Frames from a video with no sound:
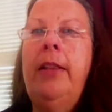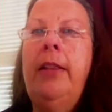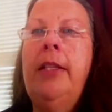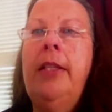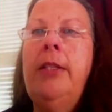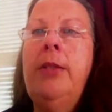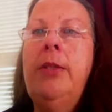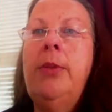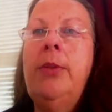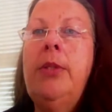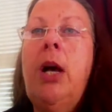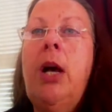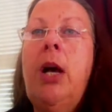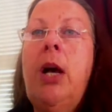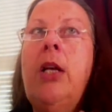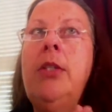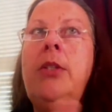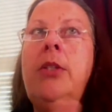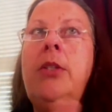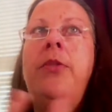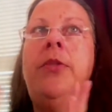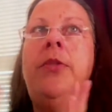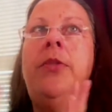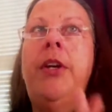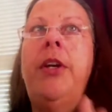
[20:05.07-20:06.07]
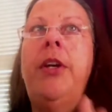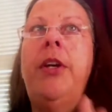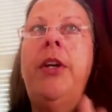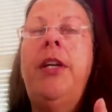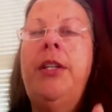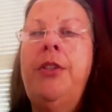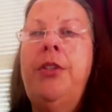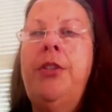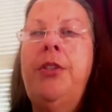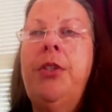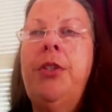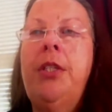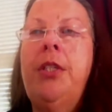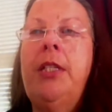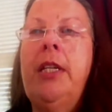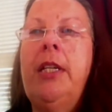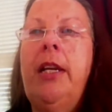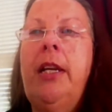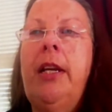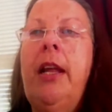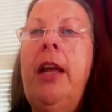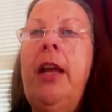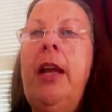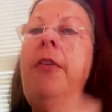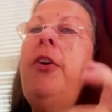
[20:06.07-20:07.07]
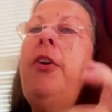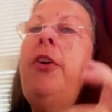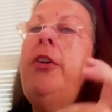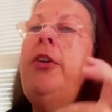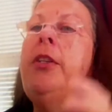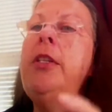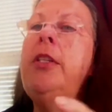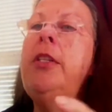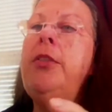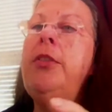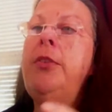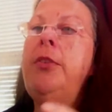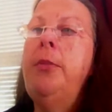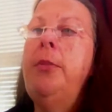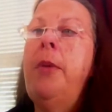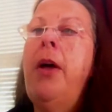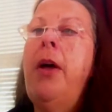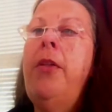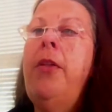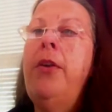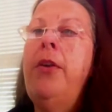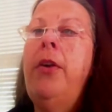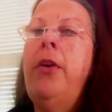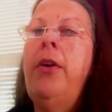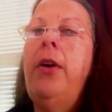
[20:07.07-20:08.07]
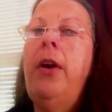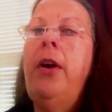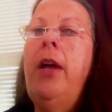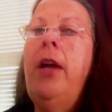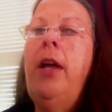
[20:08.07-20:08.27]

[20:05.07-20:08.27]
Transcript: This is also very interesting, and I've heard this from other